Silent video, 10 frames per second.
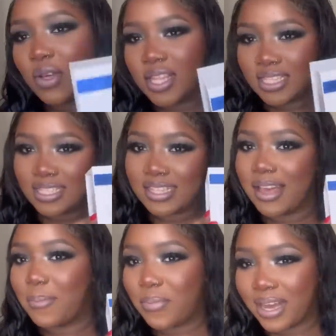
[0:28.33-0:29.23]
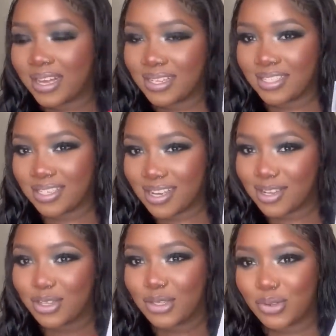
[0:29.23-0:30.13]
this is their
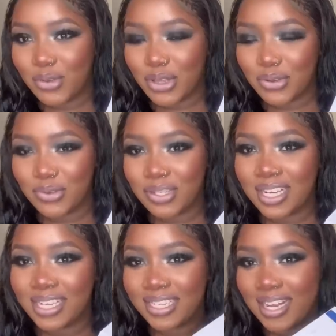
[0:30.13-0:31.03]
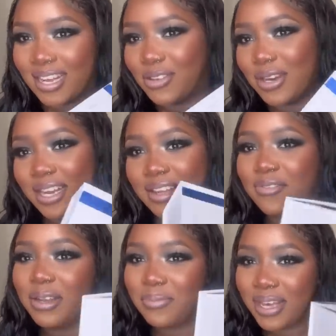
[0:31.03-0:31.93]
packaging, so cute. Literally, you can
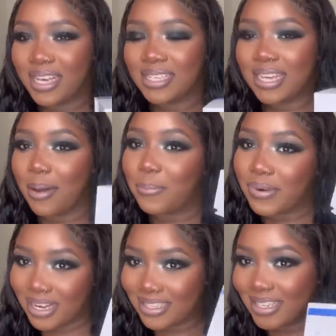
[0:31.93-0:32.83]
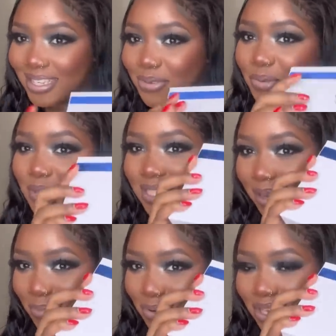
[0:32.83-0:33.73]
even make it a present for
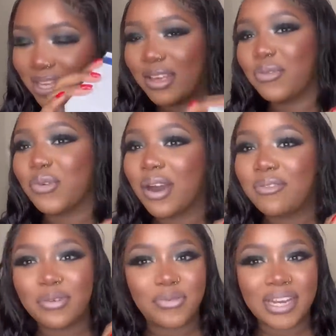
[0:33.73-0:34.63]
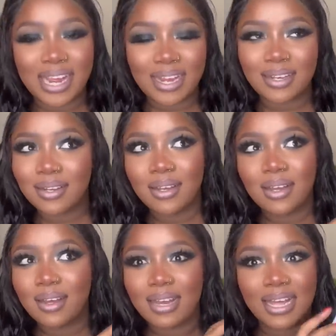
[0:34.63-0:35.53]
somebody. If you have a friend,
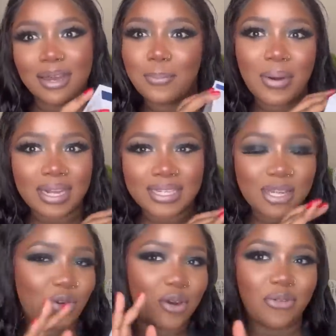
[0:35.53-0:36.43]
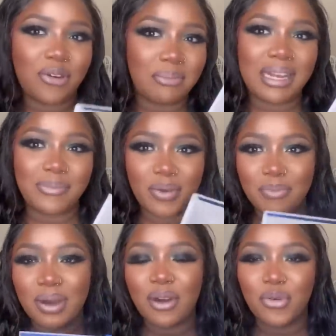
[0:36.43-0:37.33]
like a partner or a family
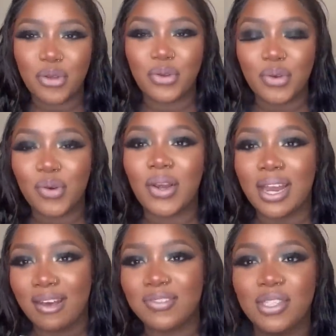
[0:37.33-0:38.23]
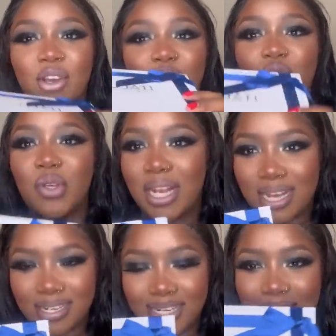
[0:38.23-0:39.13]
member who you know loves
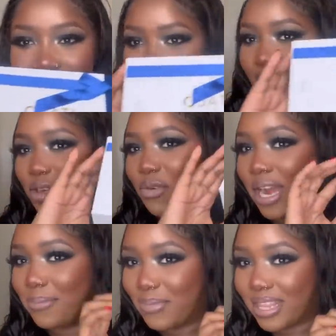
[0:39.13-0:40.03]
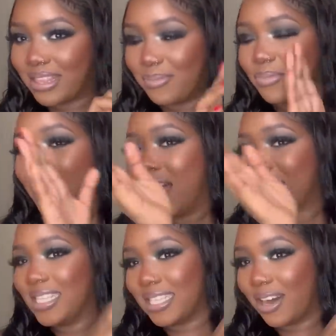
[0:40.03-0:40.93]
jewelry, you can buy them.
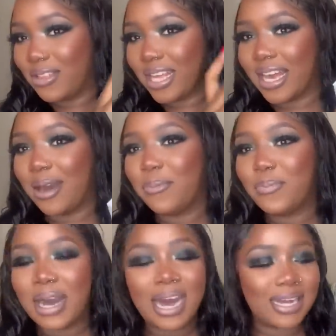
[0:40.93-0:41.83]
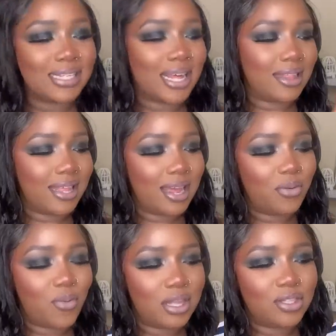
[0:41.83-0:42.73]
This is how they come packed, and
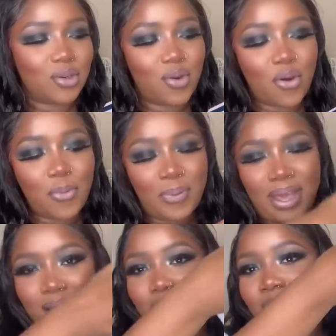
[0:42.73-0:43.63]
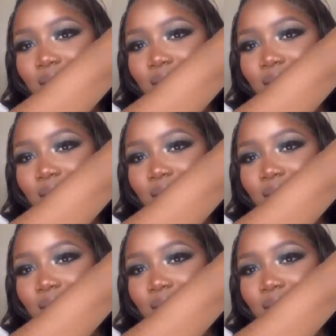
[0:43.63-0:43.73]
then once you open,